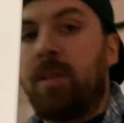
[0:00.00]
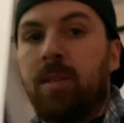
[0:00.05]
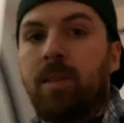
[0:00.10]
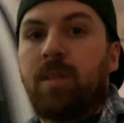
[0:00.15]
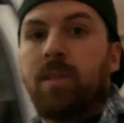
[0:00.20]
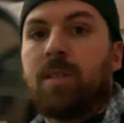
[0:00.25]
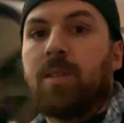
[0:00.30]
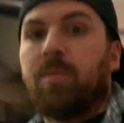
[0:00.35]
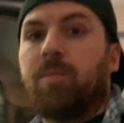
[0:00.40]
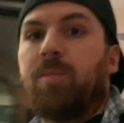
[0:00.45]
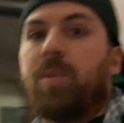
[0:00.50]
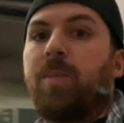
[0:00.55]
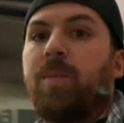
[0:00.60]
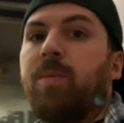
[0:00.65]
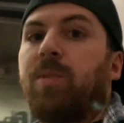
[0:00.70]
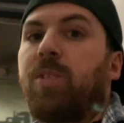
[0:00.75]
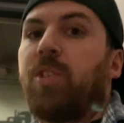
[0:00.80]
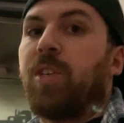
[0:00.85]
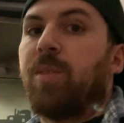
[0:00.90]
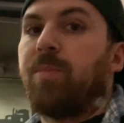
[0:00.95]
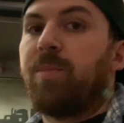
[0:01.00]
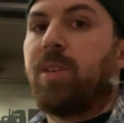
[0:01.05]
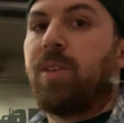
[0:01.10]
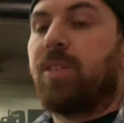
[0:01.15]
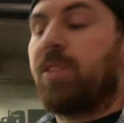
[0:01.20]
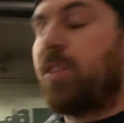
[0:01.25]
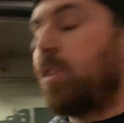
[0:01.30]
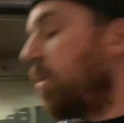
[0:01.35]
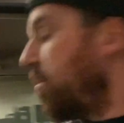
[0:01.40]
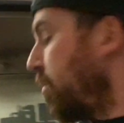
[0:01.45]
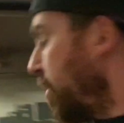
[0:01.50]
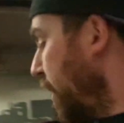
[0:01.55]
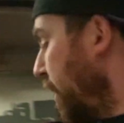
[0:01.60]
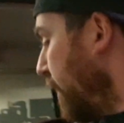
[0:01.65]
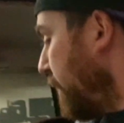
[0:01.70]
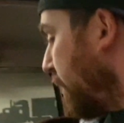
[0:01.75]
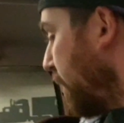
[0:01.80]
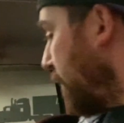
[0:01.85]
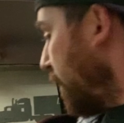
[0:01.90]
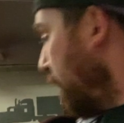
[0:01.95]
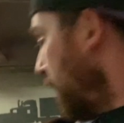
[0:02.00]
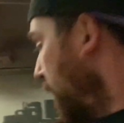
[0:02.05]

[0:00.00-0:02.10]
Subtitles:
Some people jump their dirt bikes